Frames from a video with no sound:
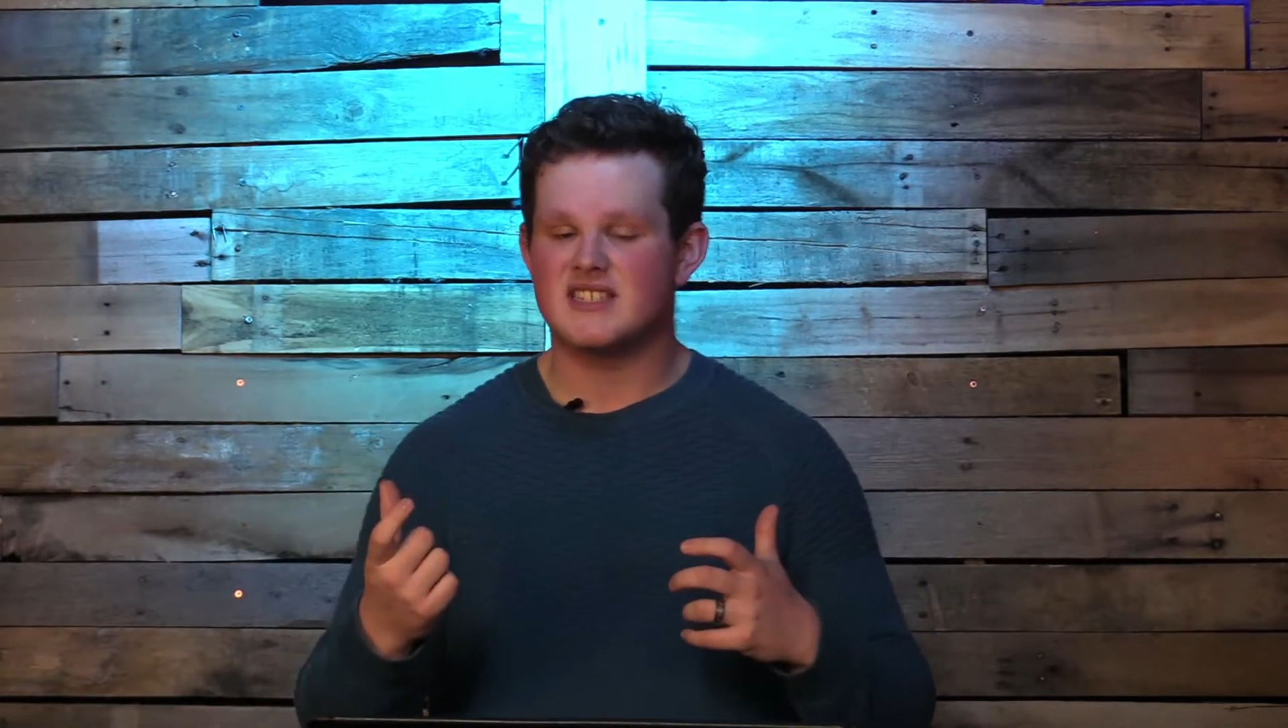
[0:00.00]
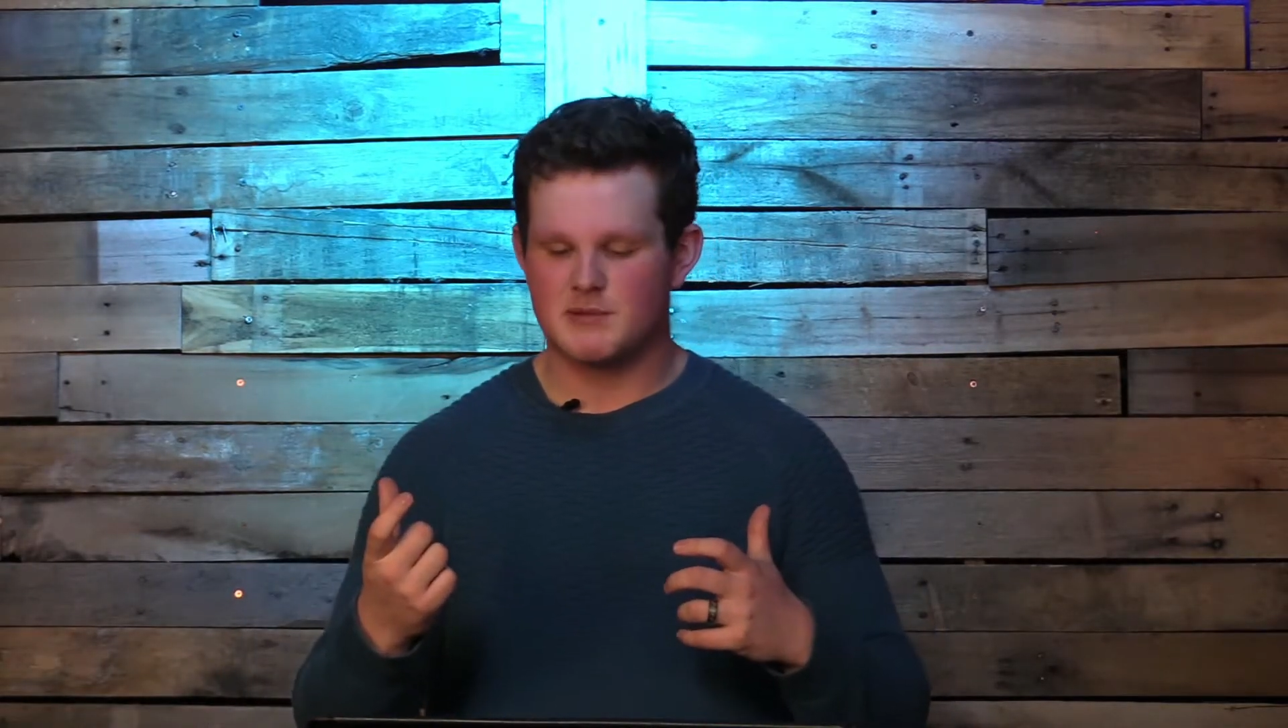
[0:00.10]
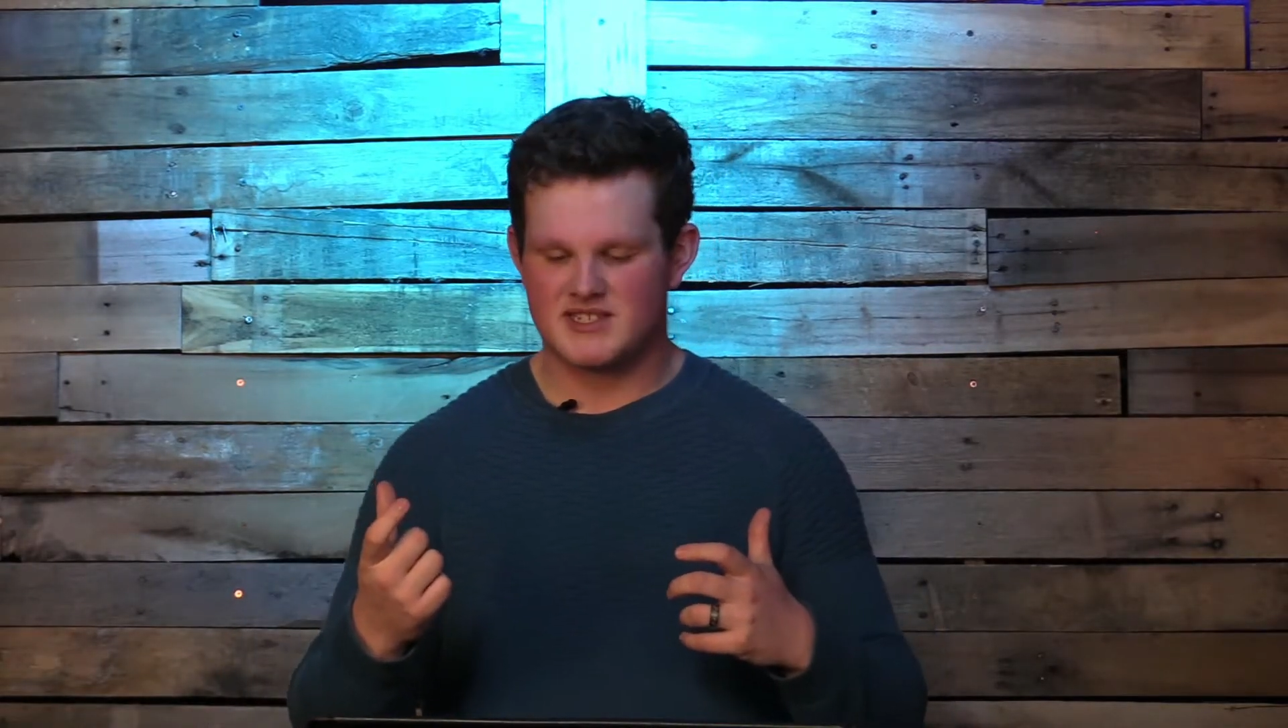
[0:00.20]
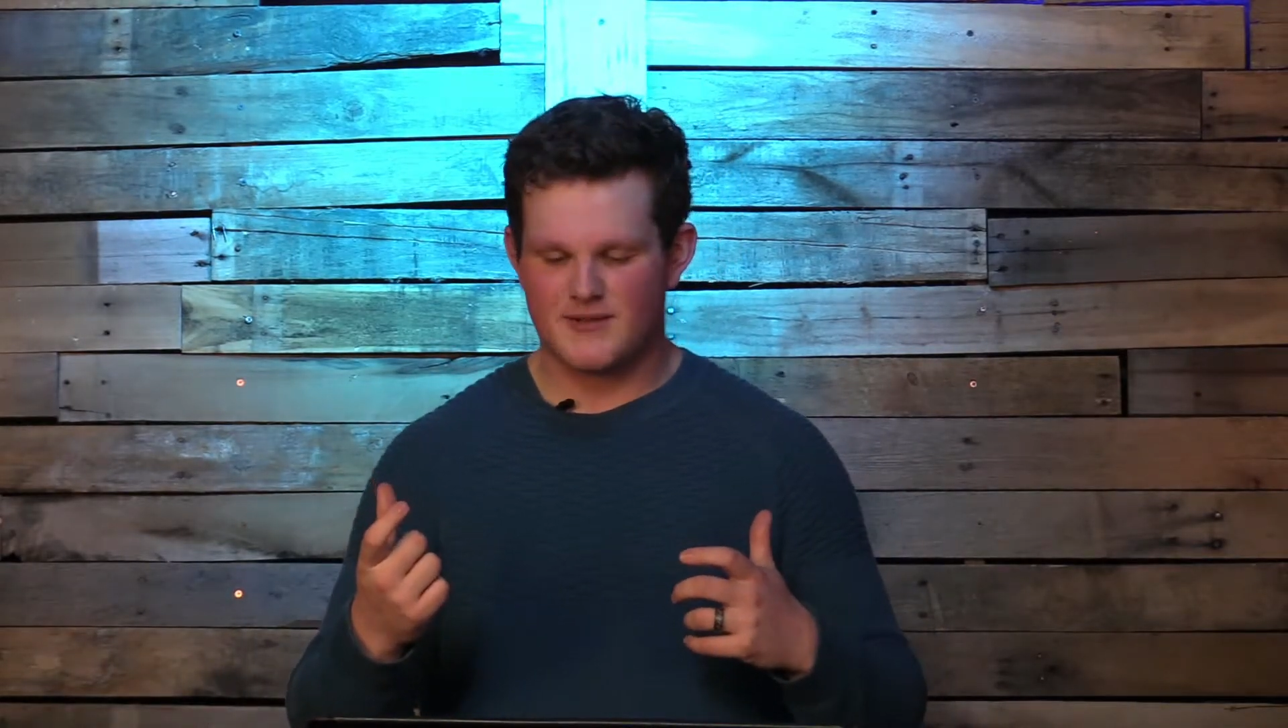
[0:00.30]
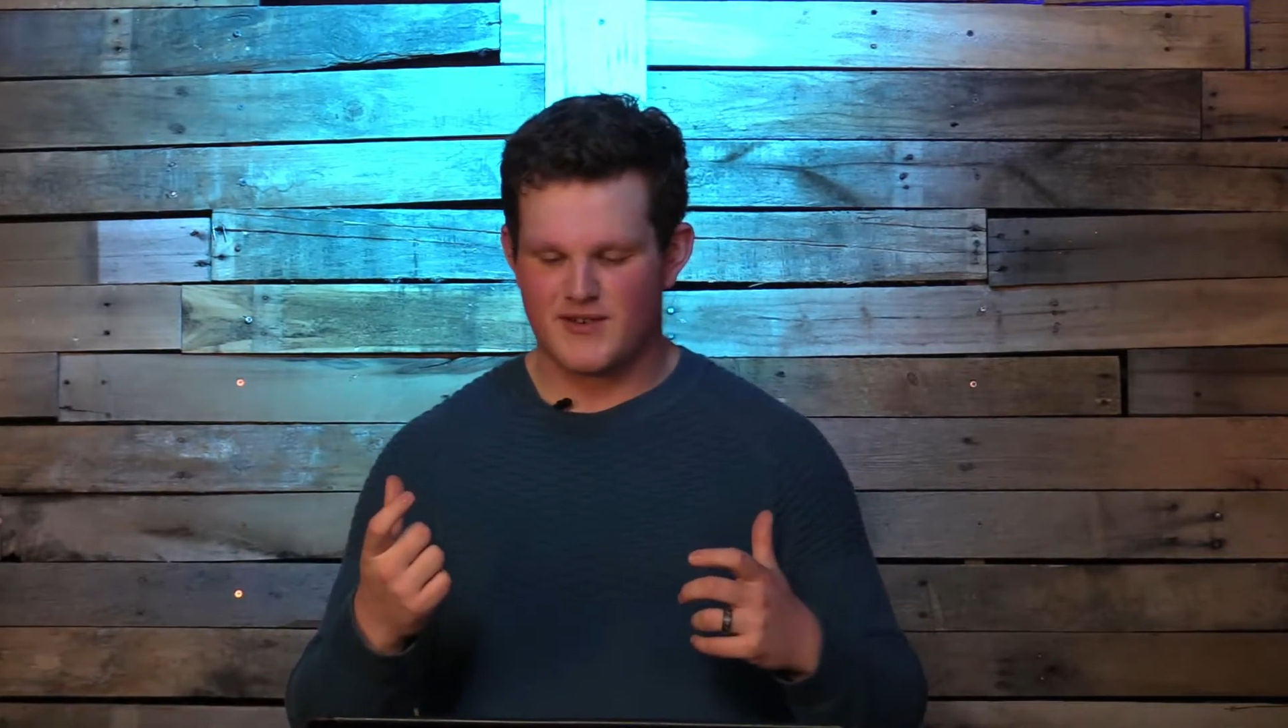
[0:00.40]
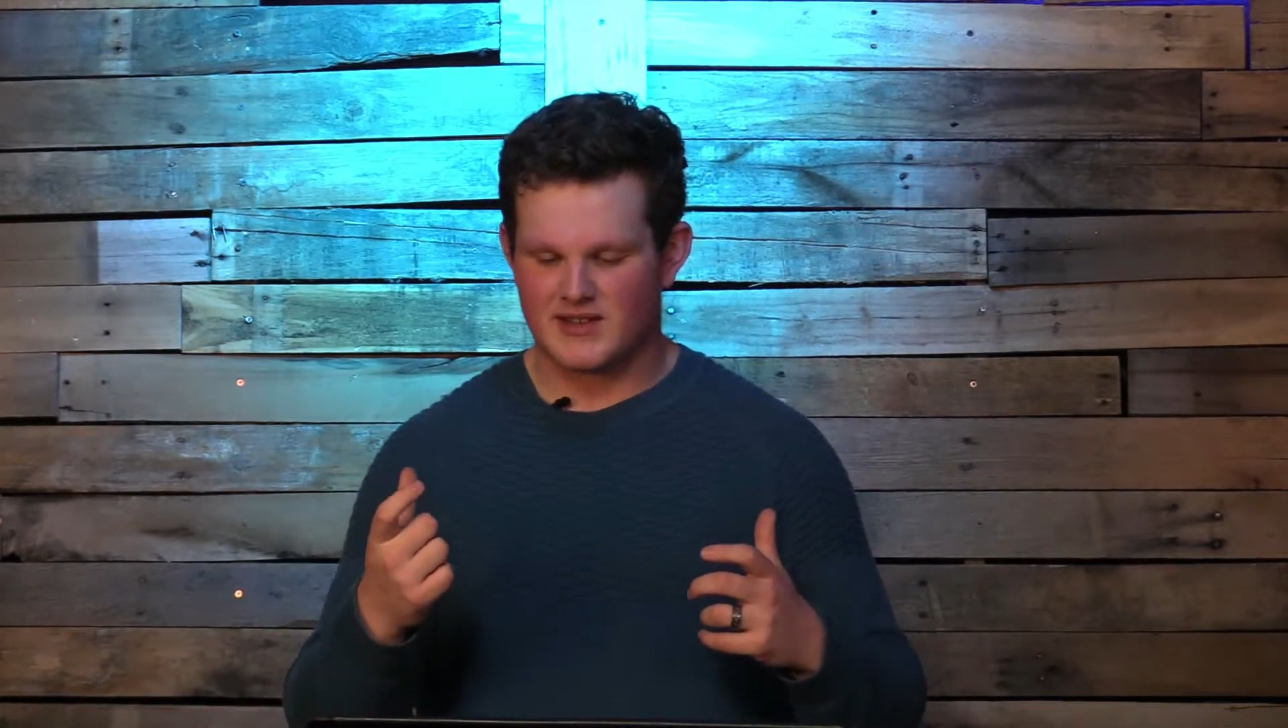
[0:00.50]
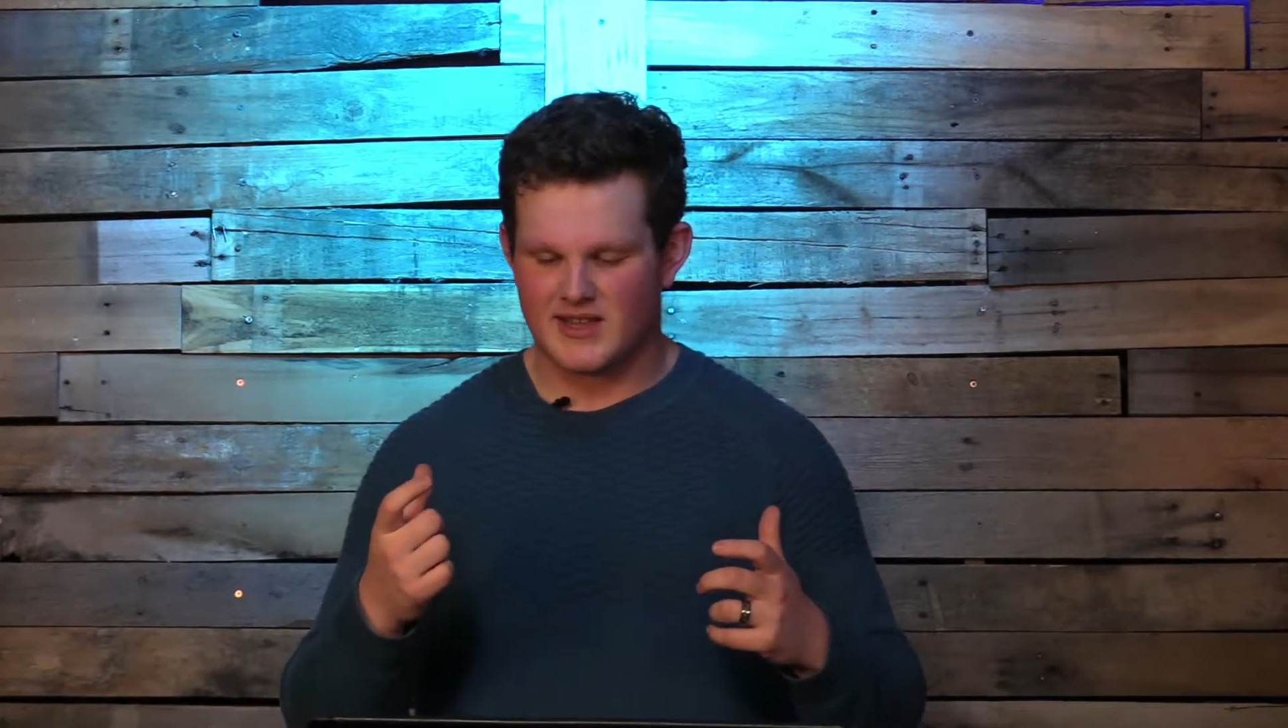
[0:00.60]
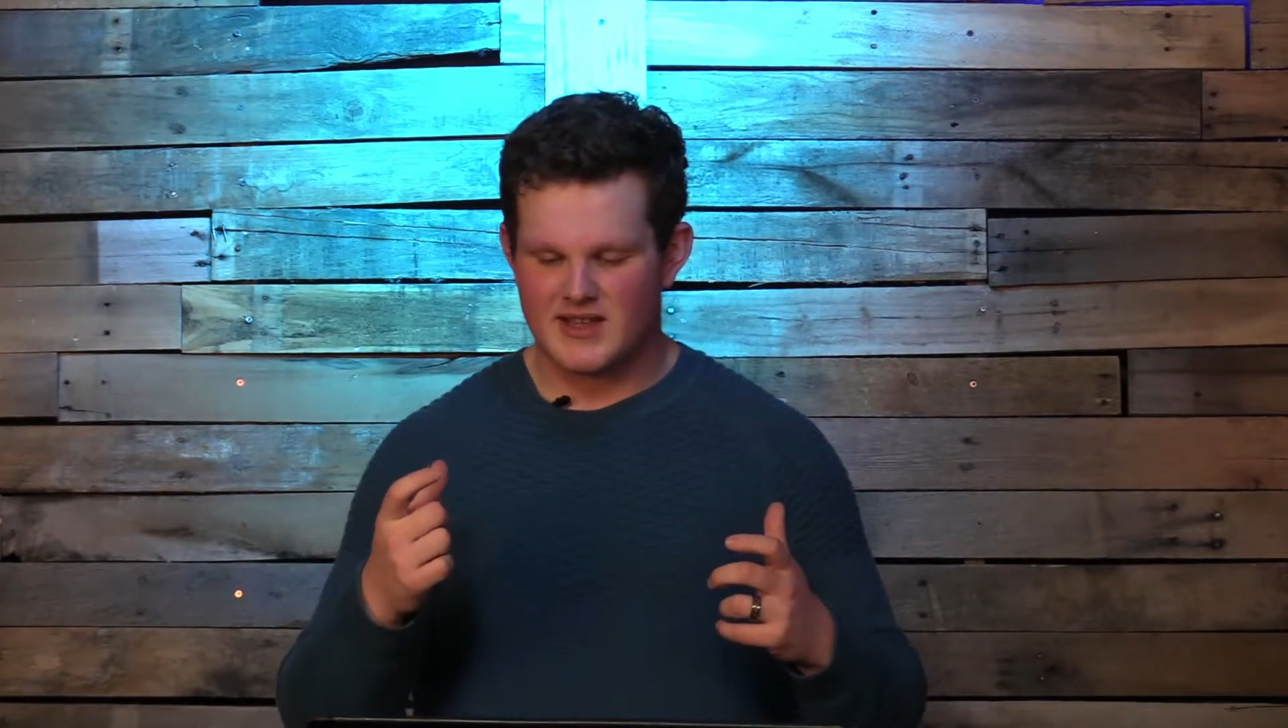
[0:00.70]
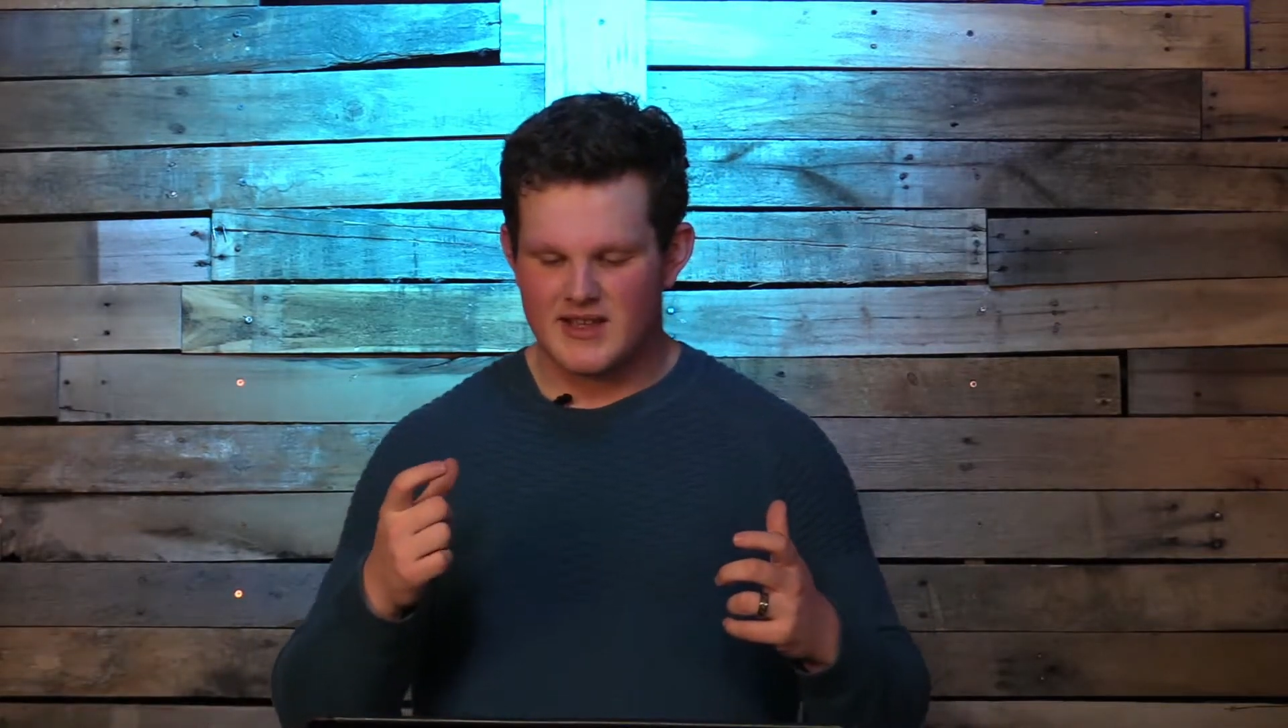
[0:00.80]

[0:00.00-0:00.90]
specifically,